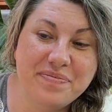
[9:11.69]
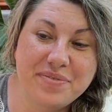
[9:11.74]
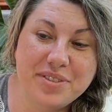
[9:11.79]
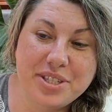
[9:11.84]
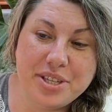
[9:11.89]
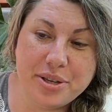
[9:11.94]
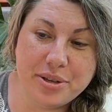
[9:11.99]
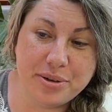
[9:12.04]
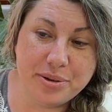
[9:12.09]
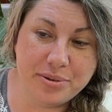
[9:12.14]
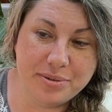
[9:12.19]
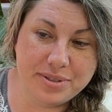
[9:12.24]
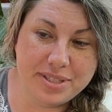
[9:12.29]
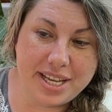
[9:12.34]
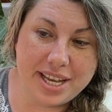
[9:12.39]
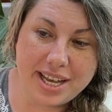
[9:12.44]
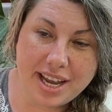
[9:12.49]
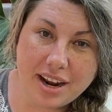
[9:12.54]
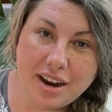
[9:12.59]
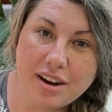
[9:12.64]
to
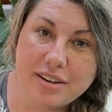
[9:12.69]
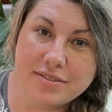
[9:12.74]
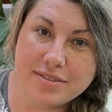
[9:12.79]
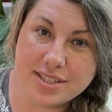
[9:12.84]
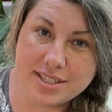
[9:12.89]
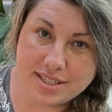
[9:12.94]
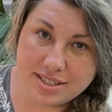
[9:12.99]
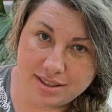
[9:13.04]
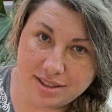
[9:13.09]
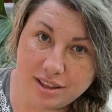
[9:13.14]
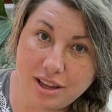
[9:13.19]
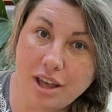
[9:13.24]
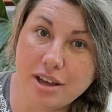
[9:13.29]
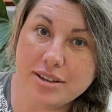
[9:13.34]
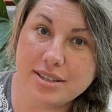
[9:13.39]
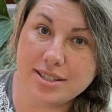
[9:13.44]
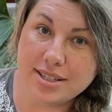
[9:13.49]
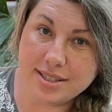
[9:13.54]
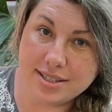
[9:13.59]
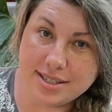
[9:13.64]
take care of
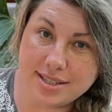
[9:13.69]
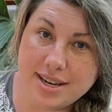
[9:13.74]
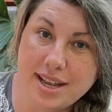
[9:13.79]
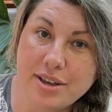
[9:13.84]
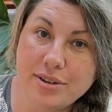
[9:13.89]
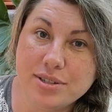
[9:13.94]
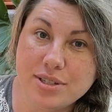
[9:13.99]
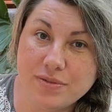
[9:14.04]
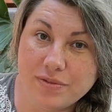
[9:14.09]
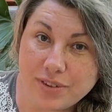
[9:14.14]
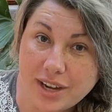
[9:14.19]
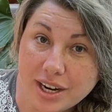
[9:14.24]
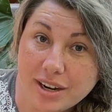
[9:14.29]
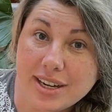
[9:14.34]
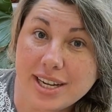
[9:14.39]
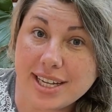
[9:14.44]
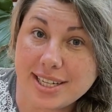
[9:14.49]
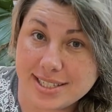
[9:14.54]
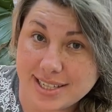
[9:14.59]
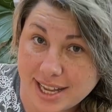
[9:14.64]
slugs and snails
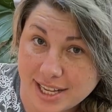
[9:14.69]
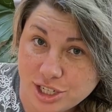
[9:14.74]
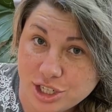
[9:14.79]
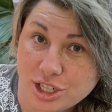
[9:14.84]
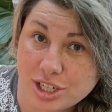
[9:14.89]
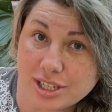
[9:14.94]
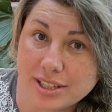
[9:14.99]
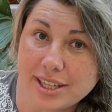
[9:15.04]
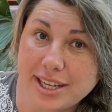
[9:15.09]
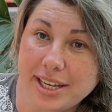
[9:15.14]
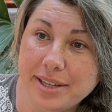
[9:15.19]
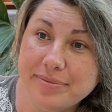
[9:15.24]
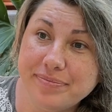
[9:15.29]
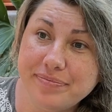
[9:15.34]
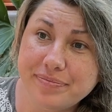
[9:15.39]
very intentionally